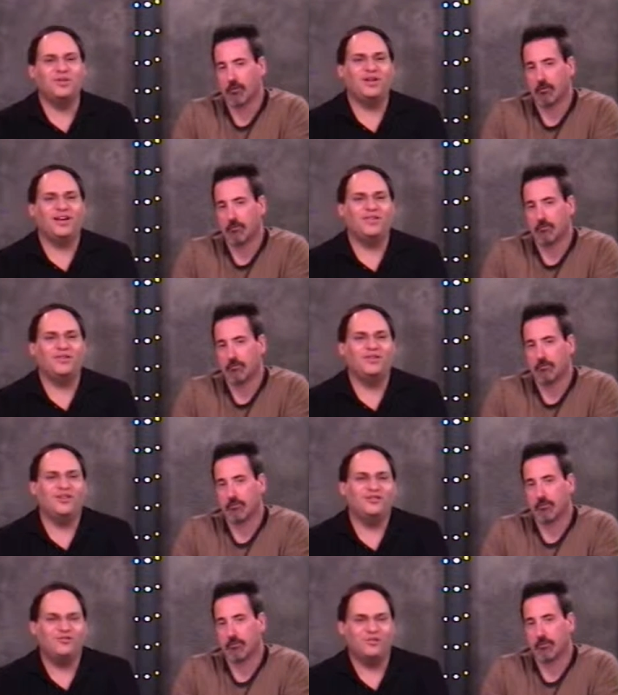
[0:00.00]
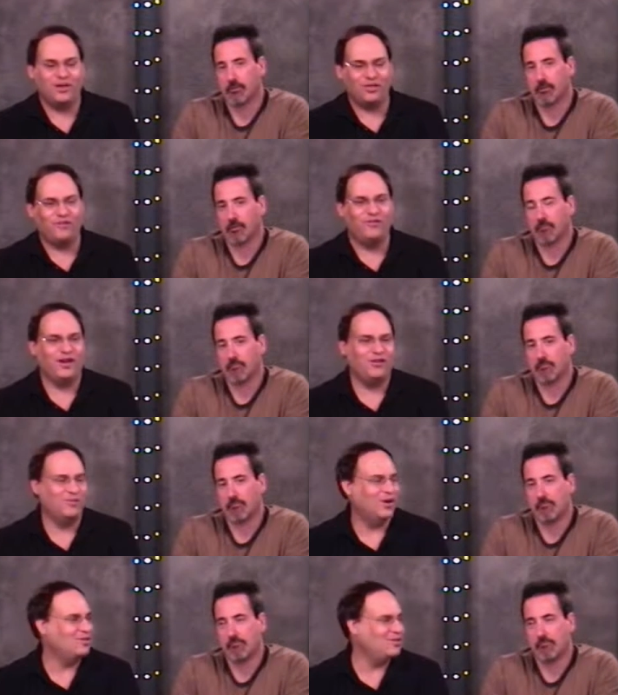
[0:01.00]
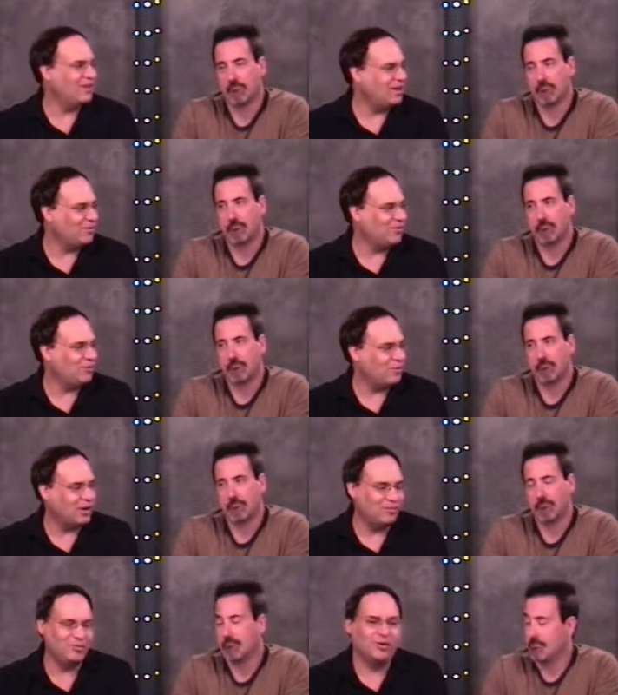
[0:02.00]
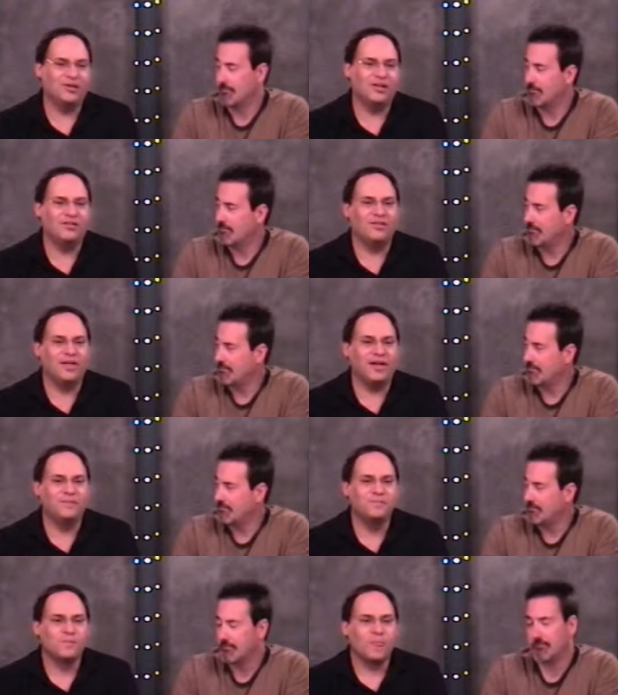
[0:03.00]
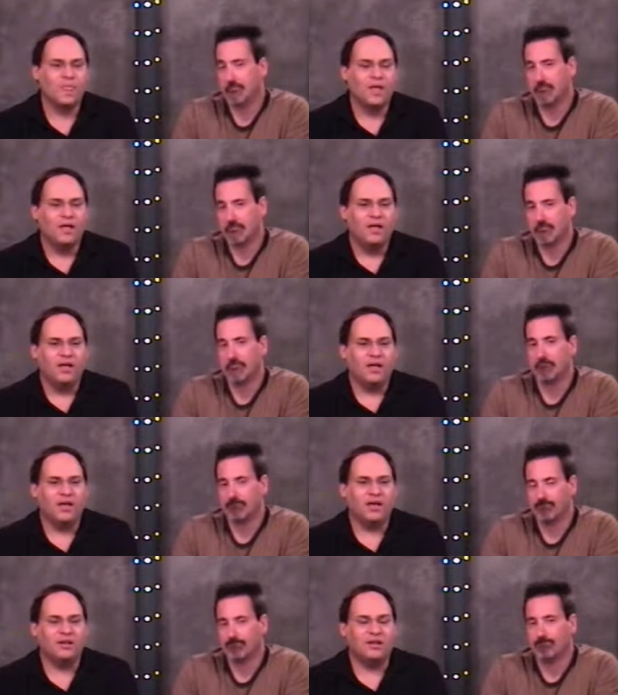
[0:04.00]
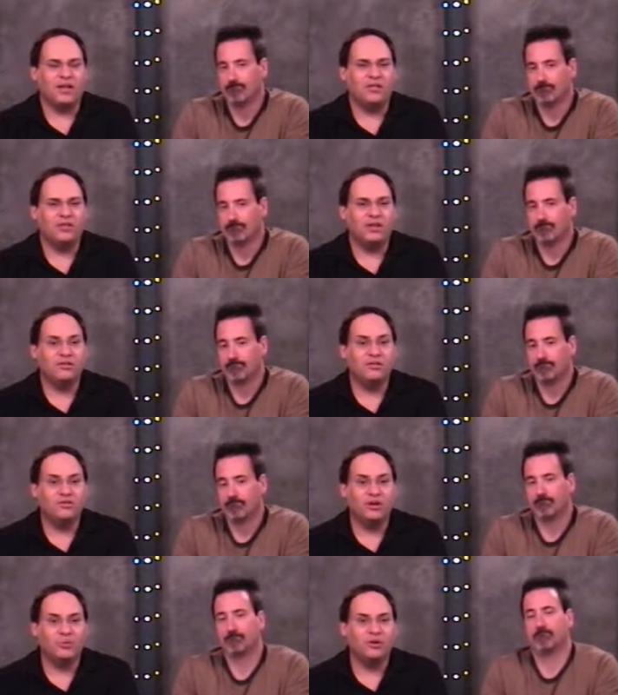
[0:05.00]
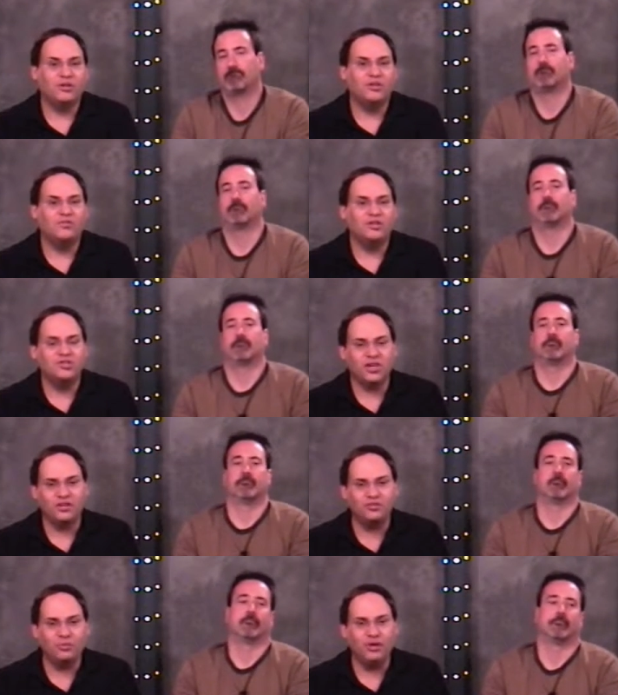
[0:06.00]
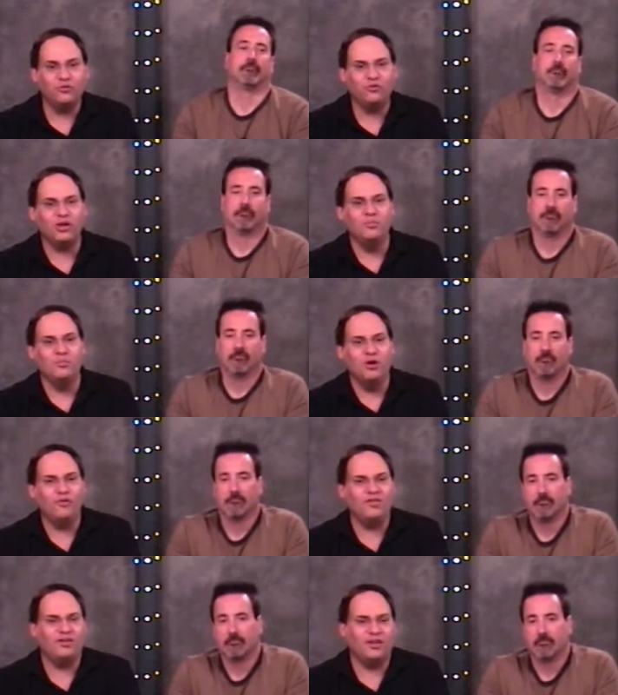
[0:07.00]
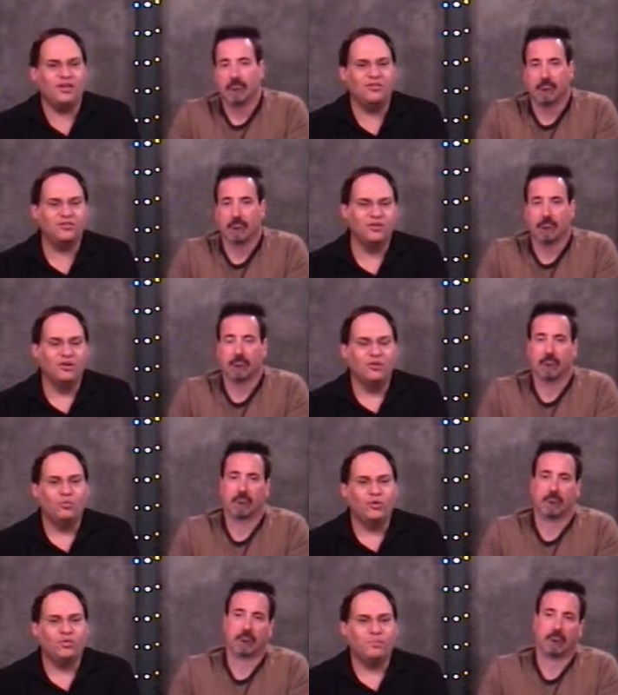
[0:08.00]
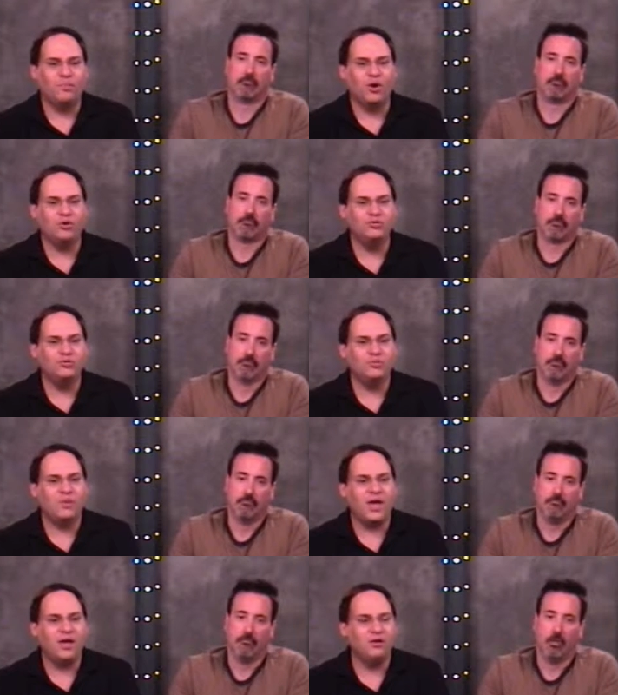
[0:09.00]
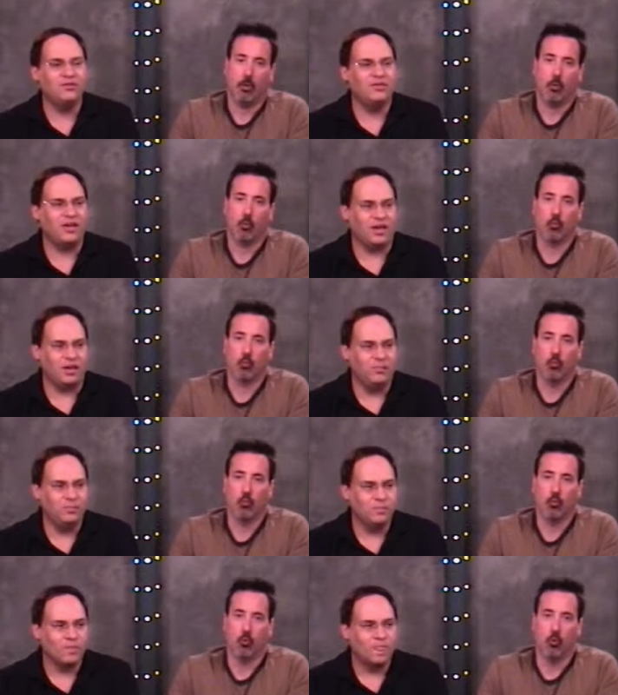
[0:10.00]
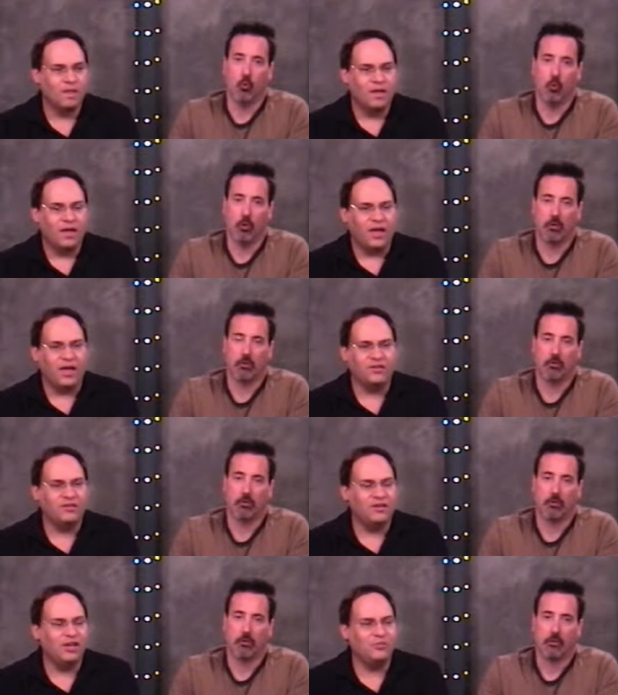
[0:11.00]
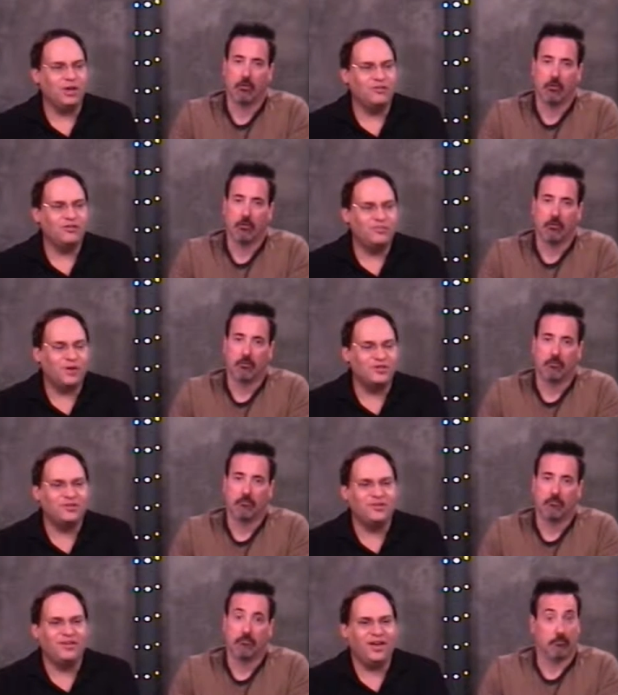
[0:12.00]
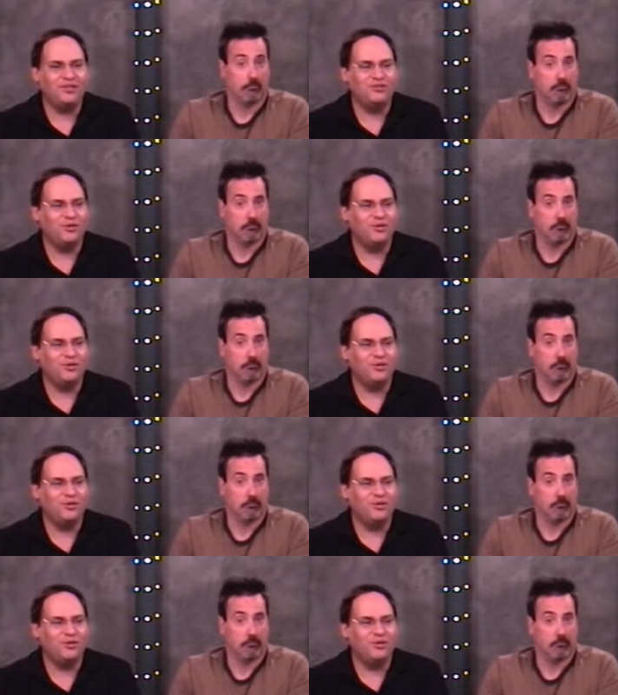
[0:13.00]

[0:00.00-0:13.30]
Speaker 1: on the list for about five months now. We probably won't get to that. And uh, at the end of the show, we're going to give you a chance to win free movie tickets with the Poster Pairs game. Ooh. And tonight we have a special guest with